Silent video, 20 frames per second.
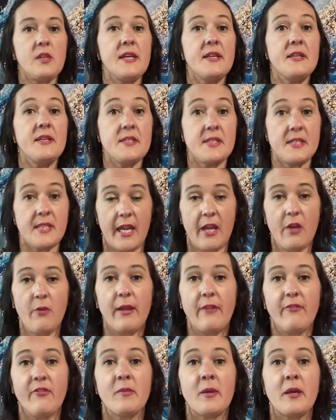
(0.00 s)
stay
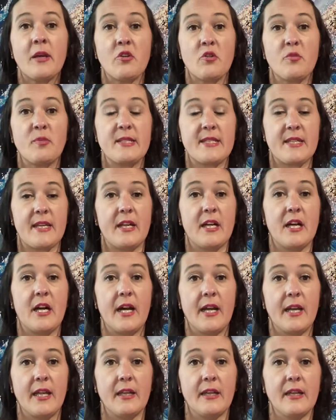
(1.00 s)
away from 100%
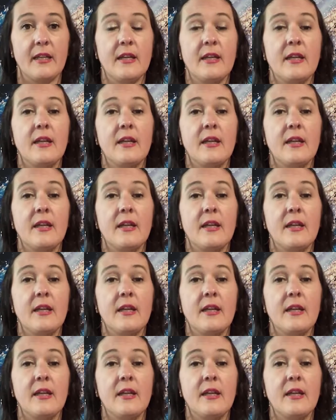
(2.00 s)
cotton.